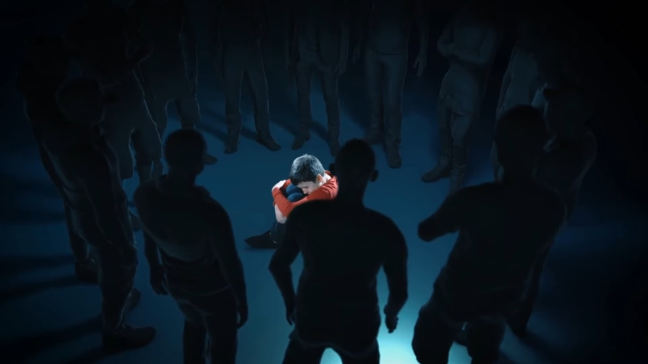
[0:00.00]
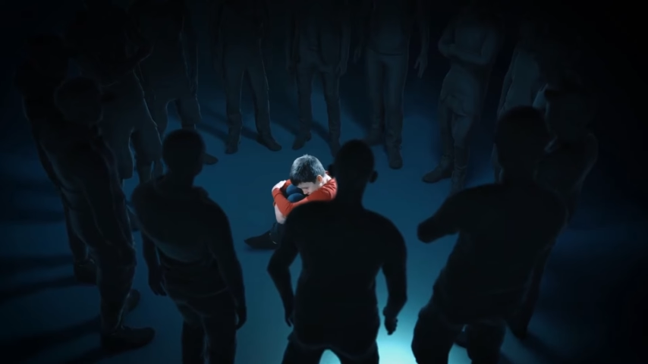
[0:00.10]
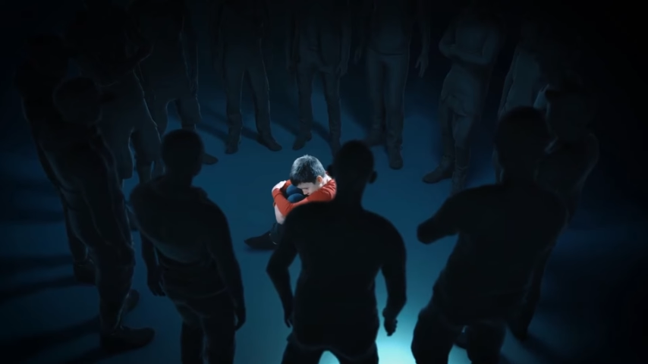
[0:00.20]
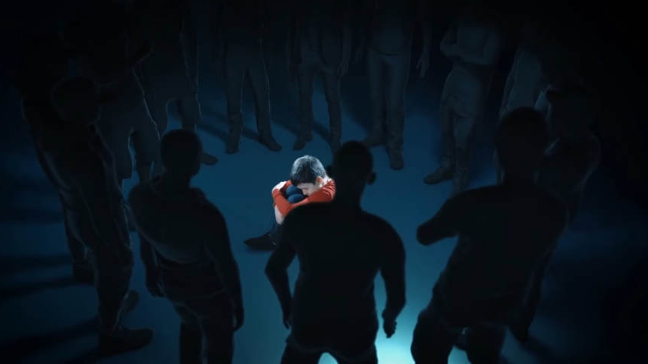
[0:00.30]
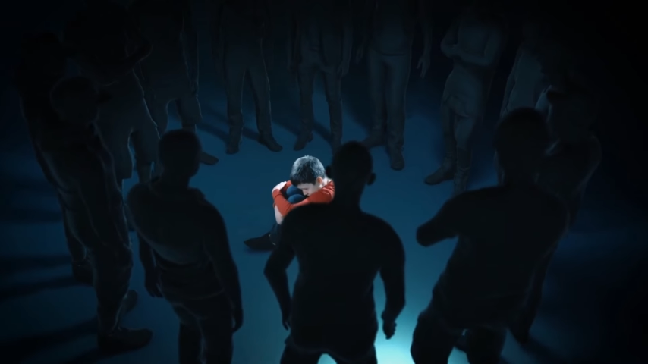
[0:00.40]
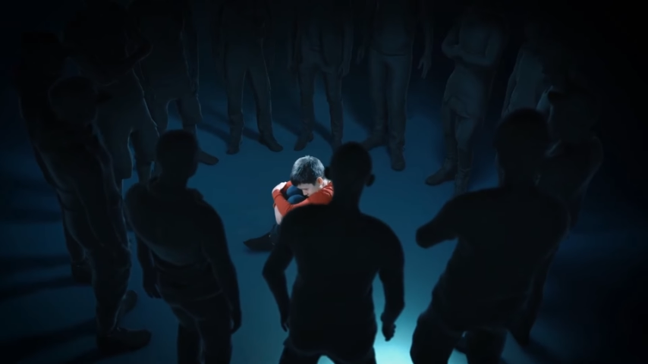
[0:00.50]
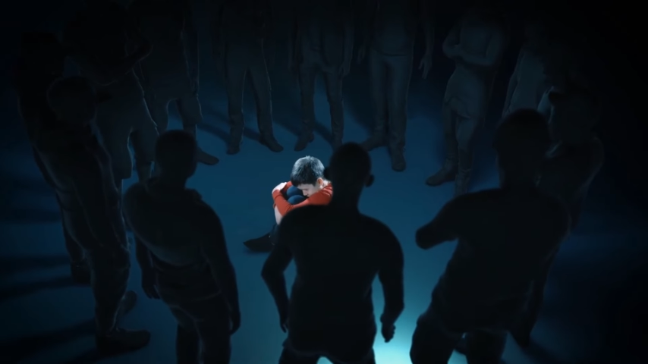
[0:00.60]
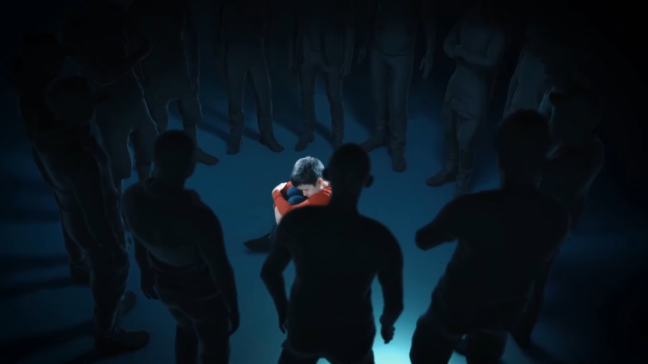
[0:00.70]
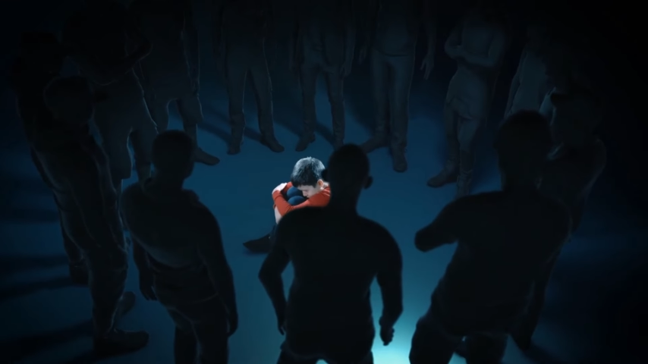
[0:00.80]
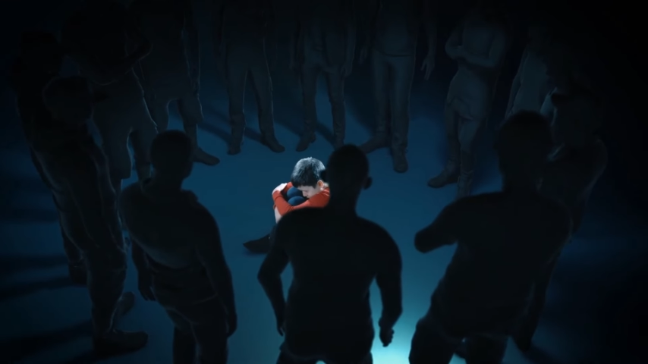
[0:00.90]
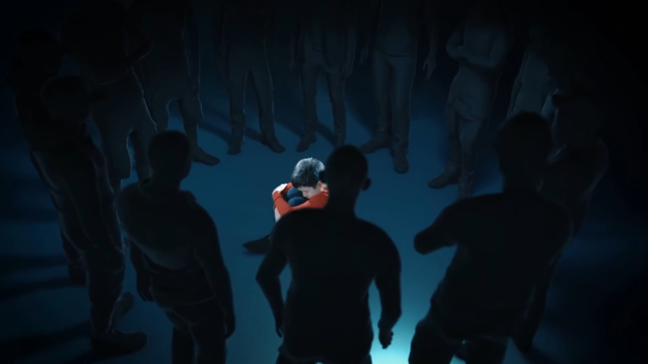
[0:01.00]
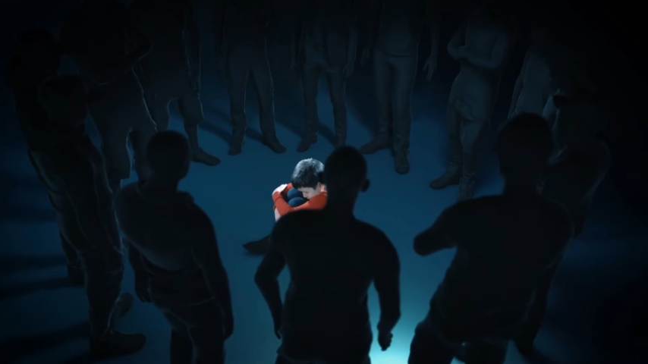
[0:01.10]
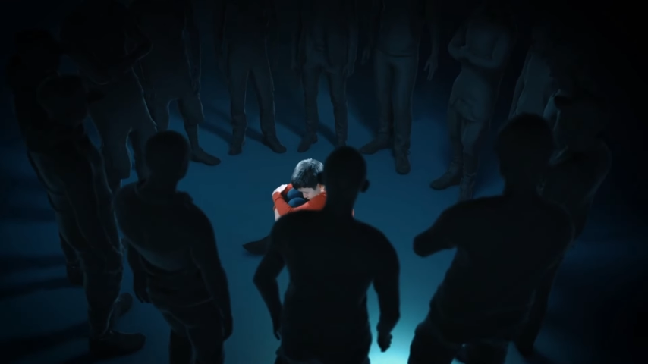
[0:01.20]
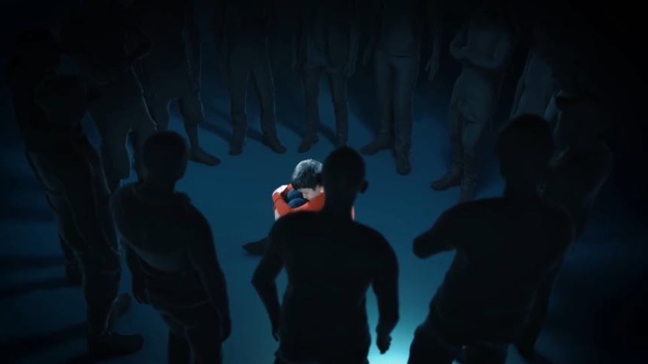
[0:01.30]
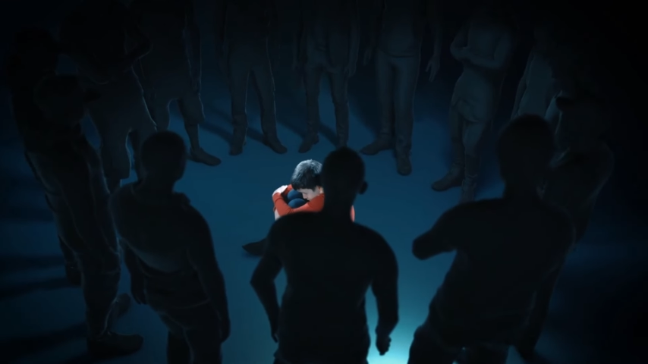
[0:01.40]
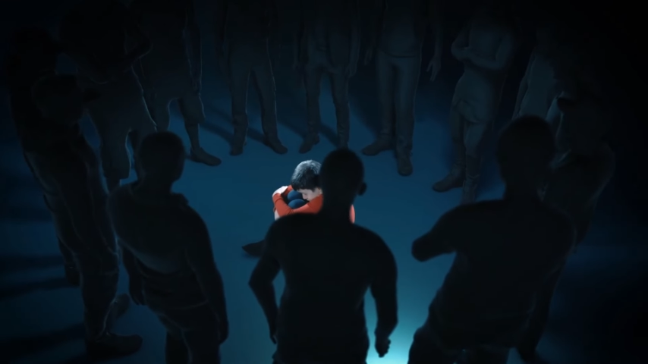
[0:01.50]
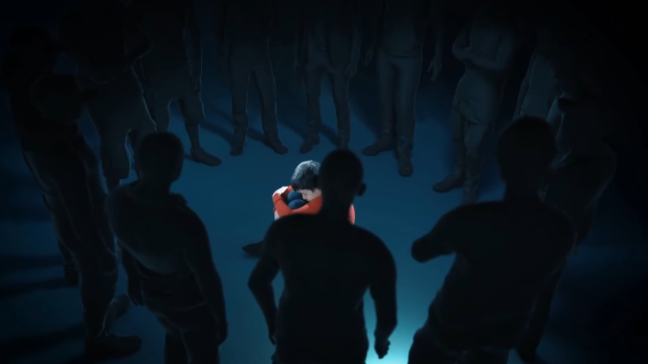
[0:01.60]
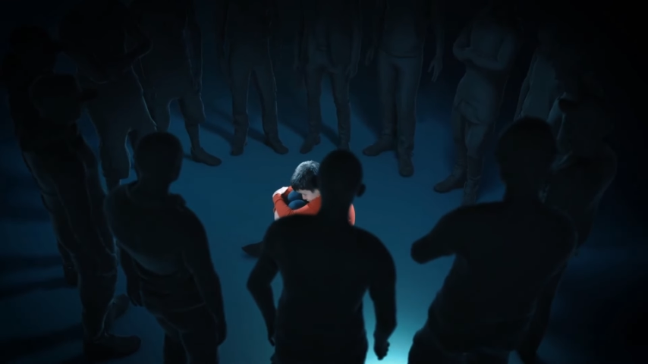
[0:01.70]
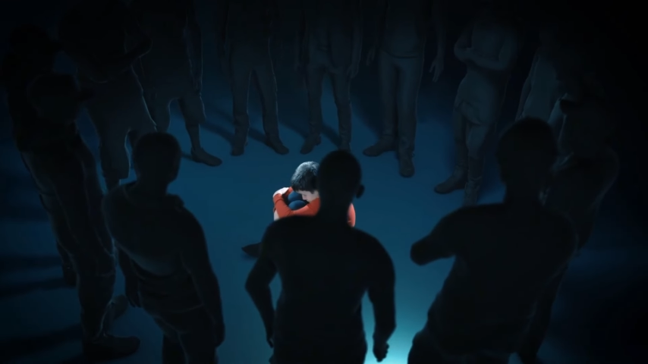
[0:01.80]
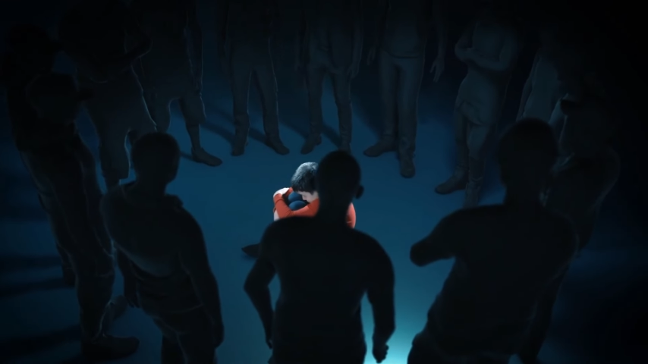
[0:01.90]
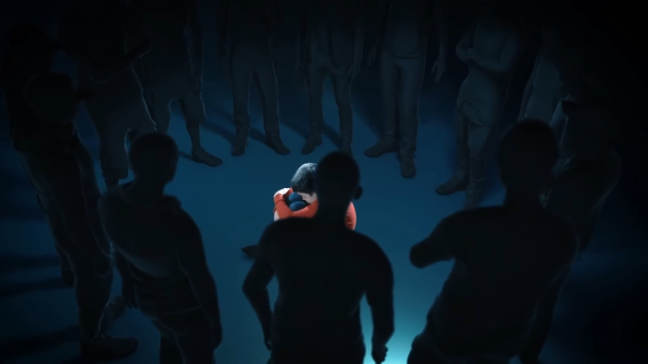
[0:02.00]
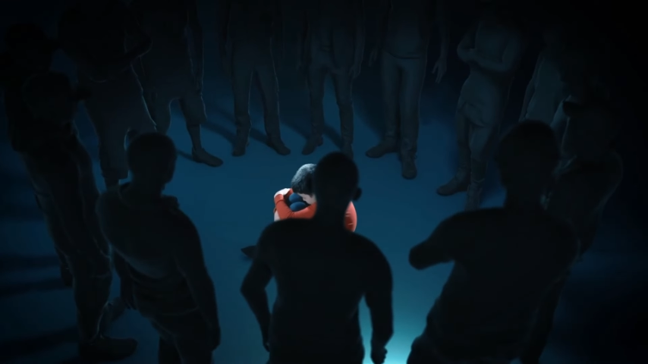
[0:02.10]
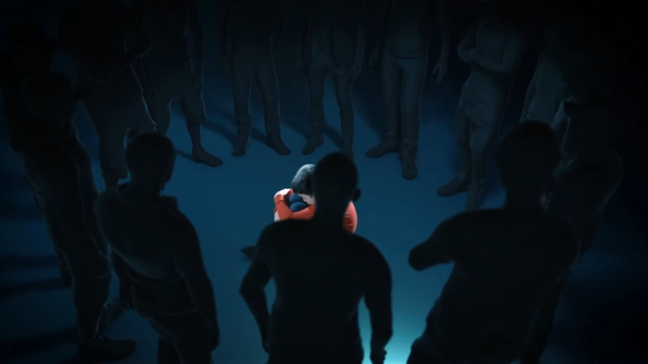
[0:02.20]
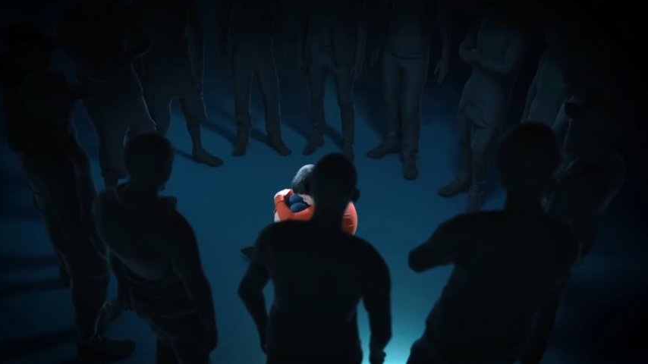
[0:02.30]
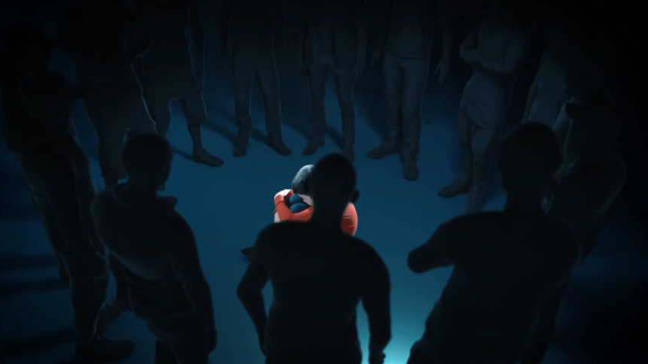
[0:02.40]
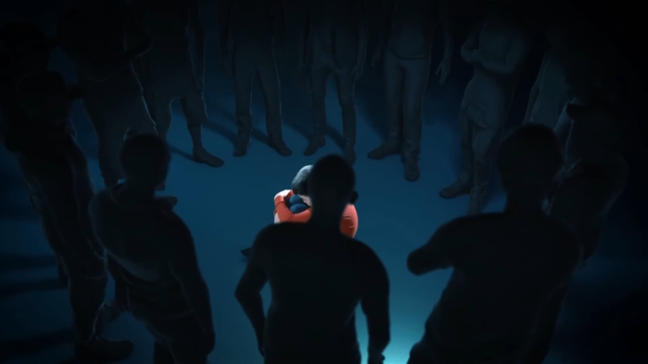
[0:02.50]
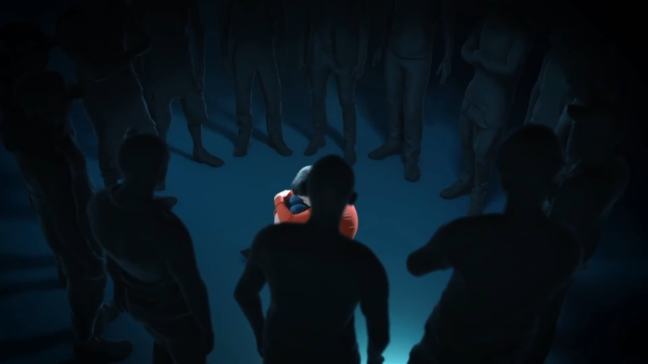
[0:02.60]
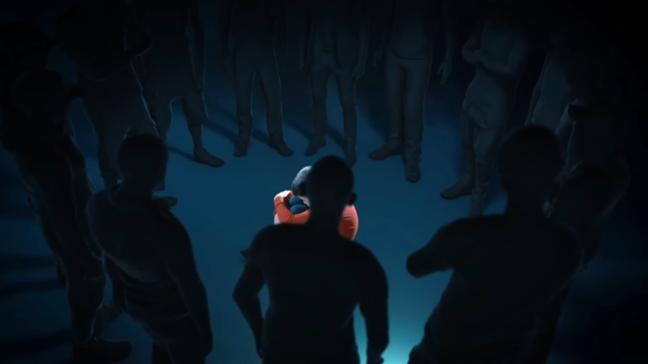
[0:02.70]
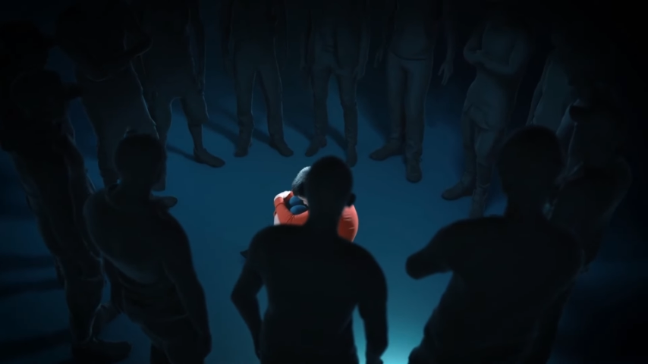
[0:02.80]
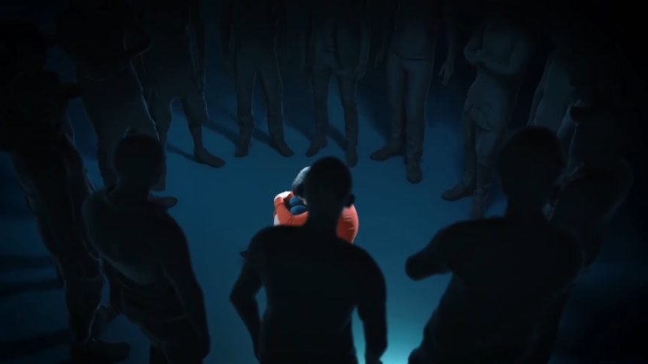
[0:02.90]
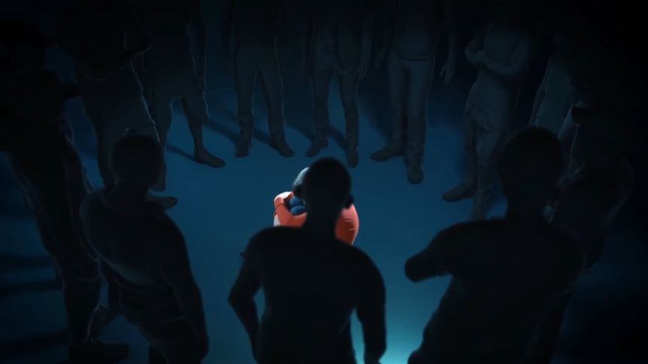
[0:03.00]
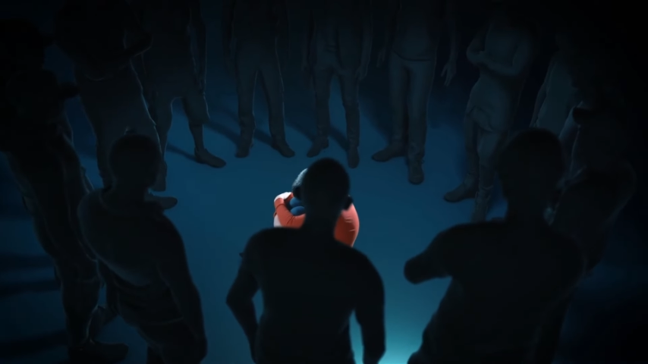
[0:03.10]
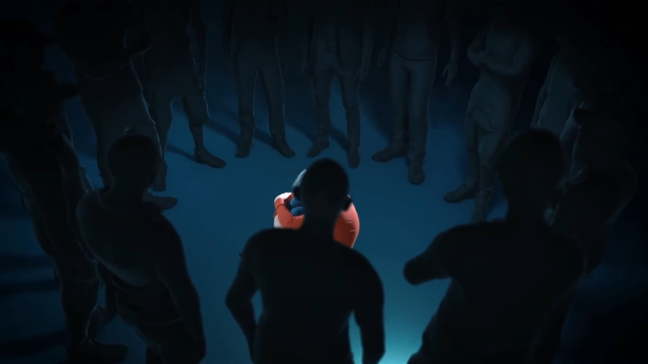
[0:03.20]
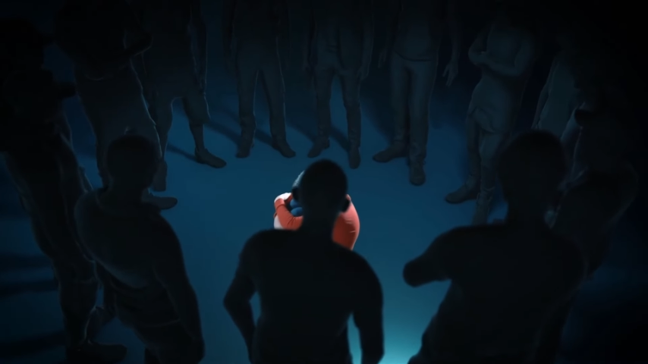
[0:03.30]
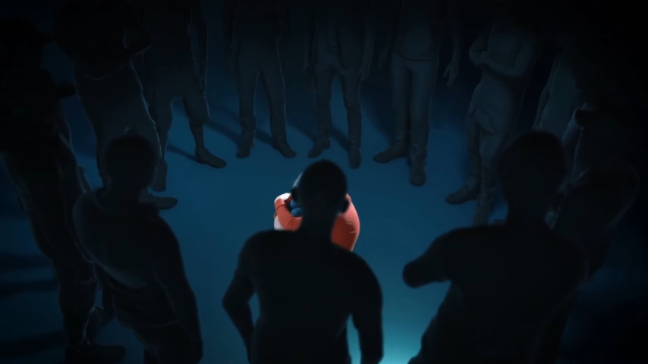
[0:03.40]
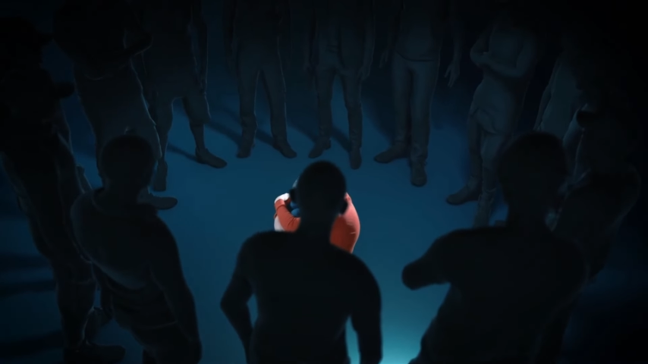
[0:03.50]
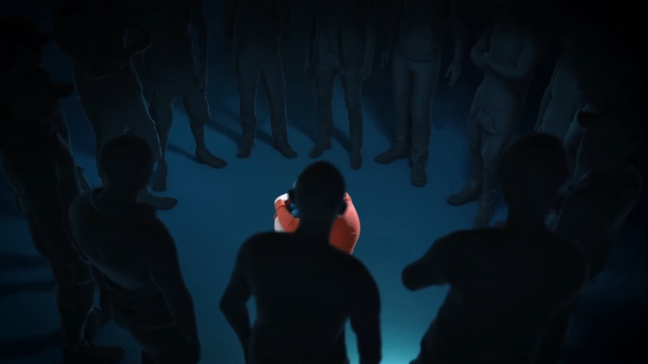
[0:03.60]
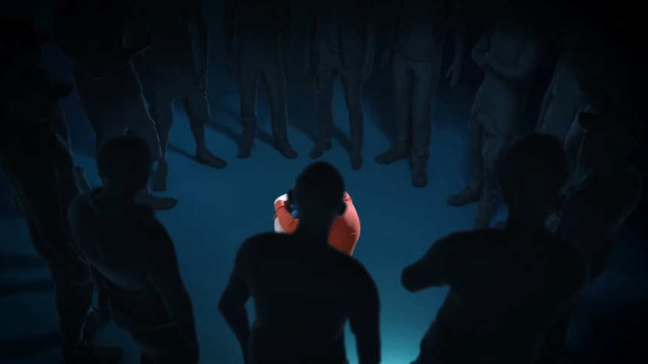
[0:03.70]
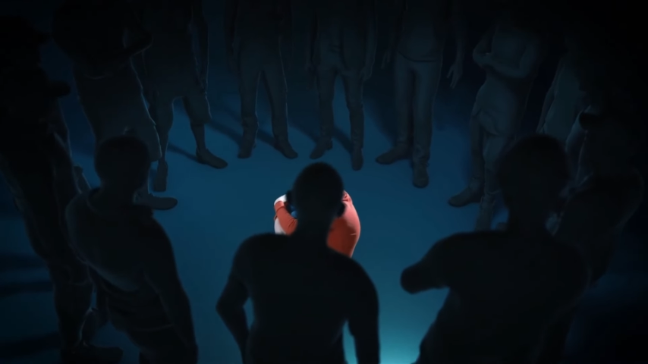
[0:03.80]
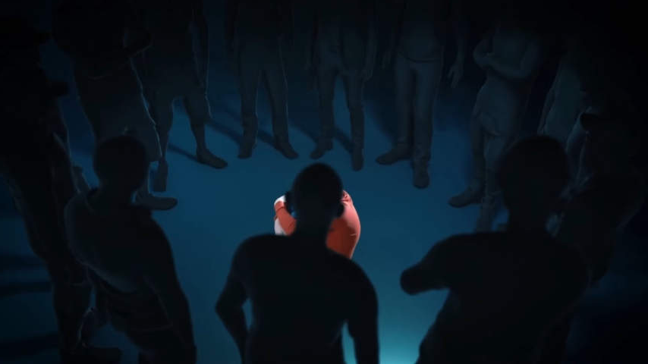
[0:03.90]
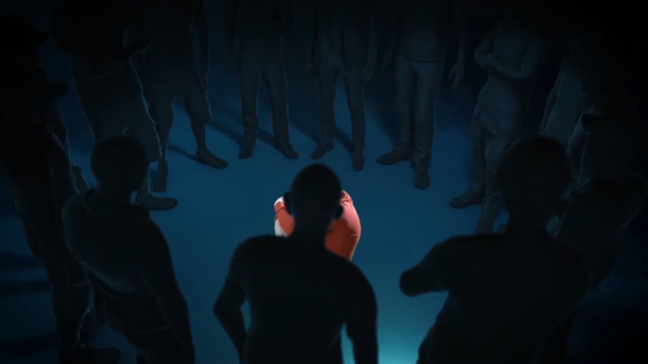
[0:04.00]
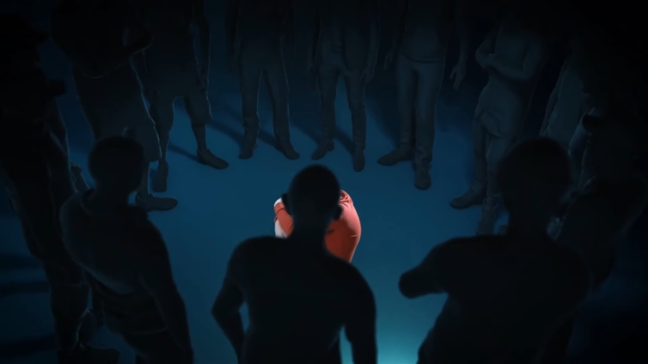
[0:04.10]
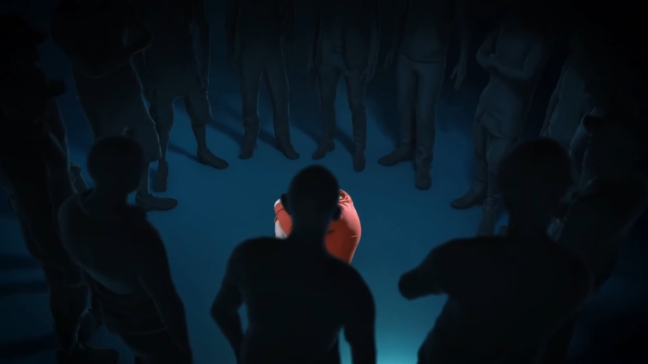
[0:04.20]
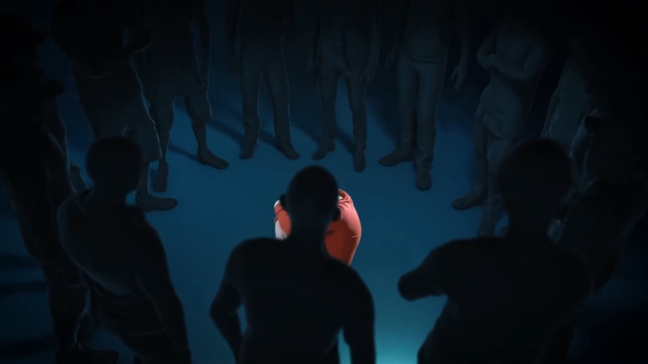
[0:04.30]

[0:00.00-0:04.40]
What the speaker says: Nobody's mouth can be seen.